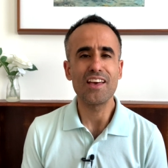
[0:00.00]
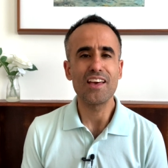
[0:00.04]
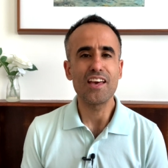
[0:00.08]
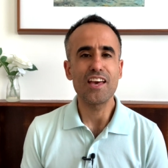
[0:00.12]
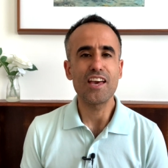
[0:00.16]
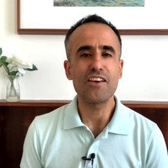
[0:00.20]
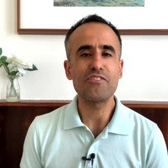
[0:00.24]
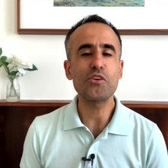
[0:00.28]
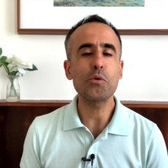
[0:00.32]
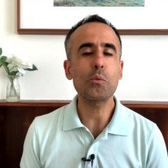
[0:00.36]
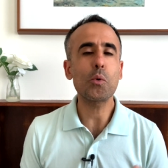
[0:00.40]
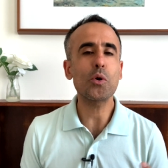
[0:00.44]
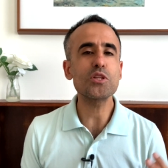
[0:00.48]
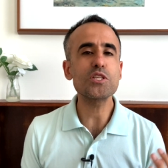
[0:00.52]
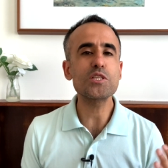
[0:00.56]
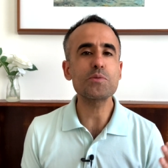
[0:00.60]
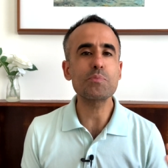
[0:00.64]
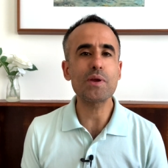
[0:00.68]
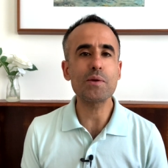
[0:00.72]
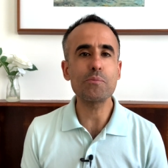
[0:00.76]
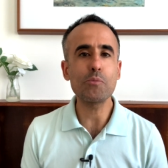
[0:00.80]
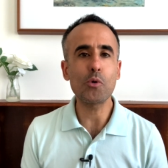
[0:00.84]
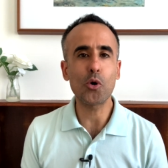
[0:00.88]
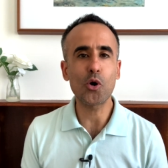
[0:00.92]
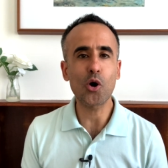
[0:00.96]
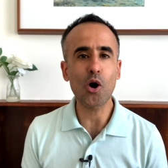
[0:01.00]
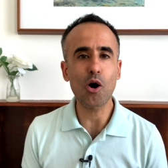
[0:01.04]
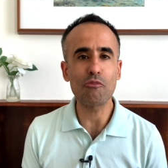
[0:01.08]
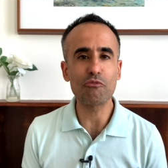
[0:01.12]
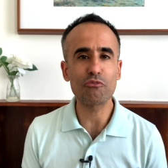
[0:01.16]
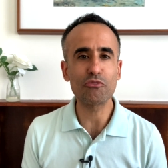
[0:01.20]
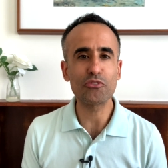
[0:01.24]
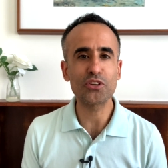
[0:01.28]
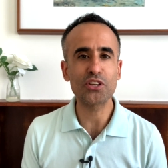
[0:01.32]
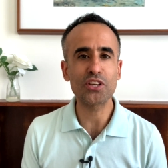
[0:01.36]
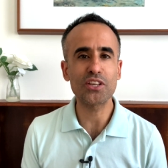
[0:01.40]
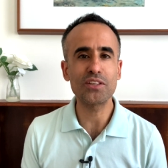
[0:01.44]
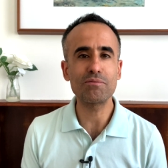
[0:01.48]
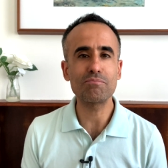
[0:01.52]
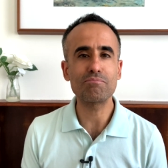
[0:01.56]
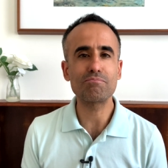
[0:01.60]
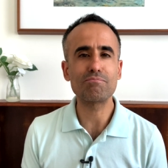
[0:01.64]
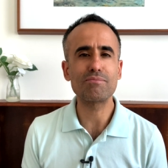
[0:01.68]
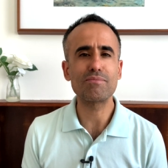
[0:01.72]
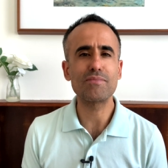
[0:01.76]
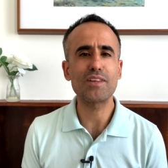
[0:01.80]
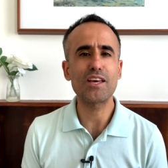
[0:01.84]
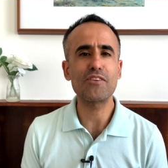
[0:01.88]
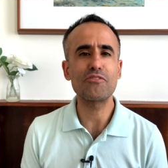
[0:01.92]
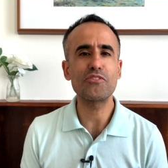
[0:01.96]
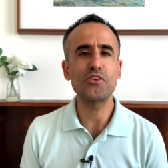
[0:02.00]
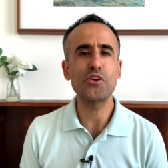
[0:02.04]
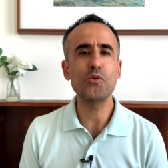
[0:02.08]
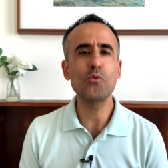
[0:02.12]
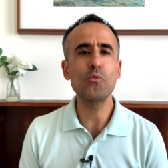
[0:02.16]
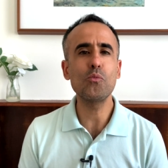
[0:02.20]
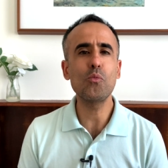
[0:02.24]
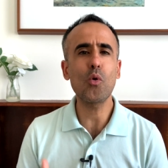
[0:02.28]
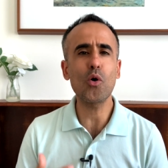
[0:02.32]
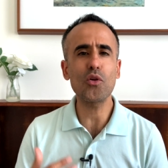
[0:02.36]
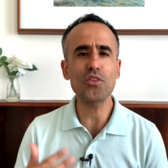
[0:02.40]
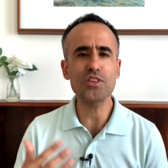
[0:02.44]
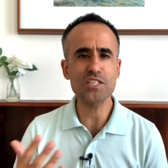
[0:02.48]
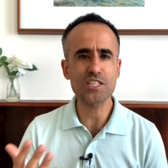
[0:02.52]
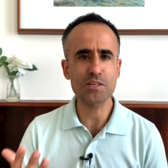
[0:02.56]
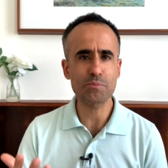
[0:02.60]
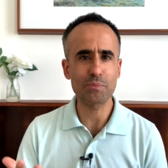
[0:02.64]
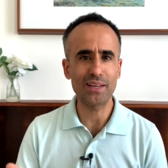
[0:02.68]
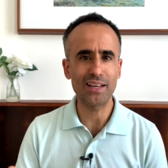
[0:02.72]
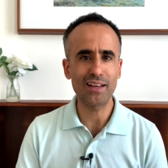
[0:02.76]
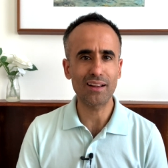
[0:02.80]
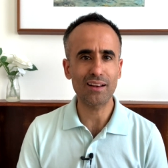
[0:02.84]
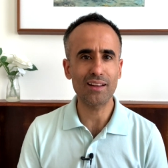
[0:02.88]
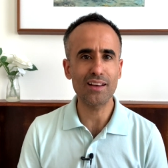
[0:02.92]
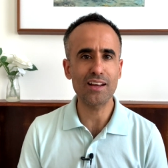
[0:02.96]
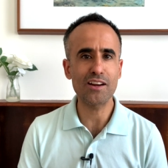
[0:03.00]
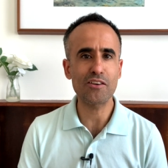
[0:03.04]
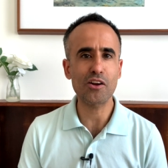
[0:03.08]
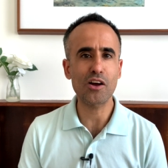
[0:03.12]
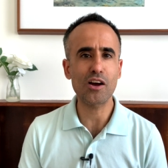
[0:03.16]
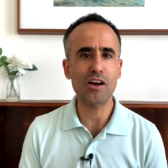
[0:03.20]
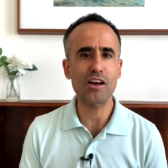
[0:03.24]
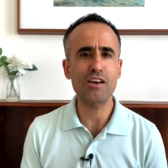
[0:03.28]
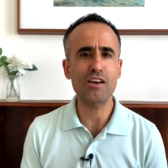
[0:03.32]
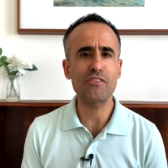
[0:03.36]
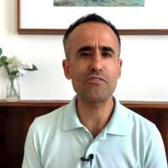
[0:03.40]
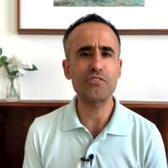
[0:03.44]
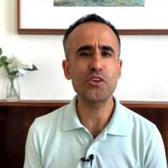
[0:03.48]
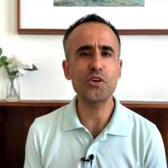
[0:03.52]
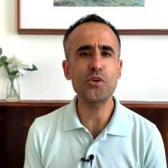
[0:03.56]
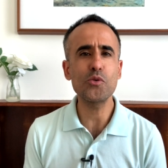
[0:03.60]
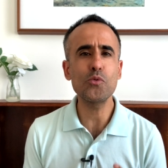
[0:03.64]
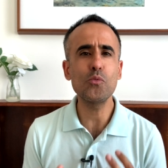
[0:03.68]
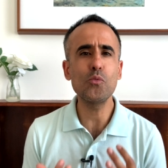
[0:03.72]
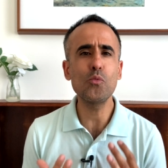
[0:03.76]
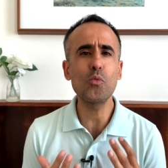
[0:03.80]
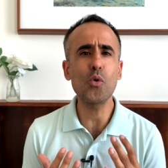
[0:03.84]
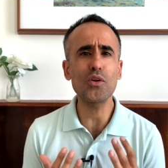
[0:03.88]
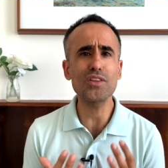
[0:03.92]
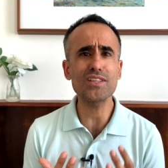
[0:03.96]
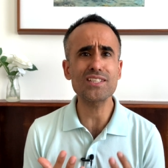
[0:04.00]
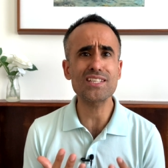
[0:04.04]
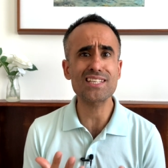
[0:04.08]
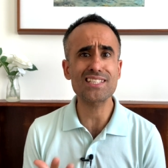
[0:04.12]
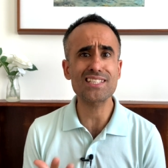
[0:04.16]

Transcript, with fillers: If you want to be more confident, if you want to be clearer, if you want to